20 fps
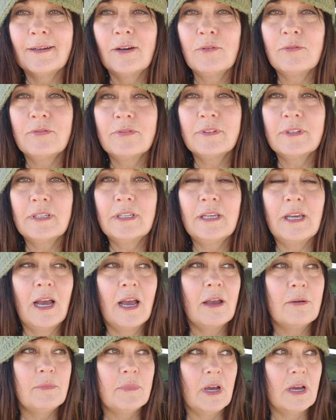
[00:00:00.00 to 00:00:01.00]
hopefully
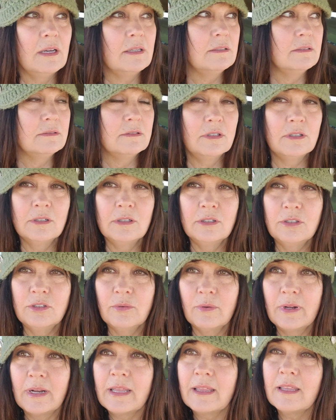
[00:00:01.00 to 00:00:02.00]
I'm not going to
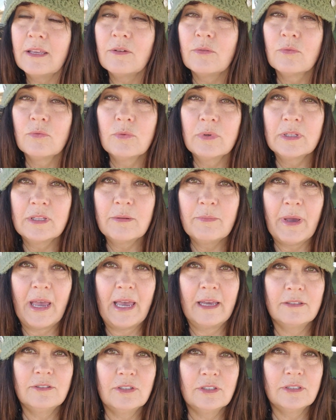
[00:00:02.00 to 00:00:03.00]
do anything really
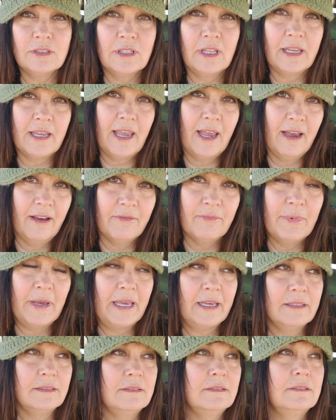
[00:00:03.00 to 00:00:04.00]
bad, just like half
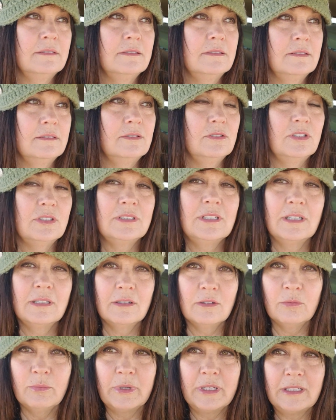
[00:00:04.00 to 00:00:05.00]
bad. Just a
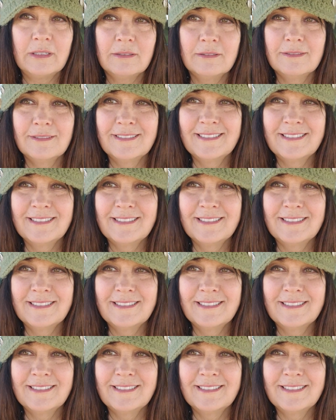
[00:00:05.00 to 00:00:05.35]
little bit.